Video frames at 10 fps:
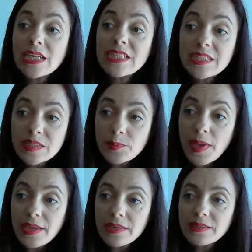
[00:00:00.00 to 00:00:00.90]
I
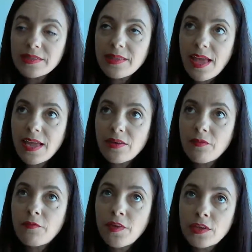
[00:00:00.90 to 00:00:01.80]
suspect
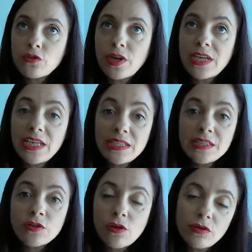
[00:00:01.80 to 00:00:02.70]
that fair trade
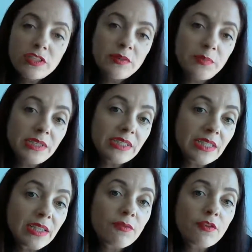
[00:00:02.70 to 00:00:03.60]
isn't going to be
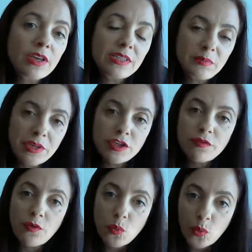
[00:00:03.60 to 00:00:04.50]
delivering as much
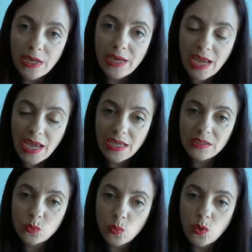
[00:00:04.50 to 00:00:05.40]
of a win
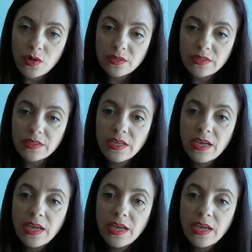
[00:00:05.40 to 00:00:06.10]
as what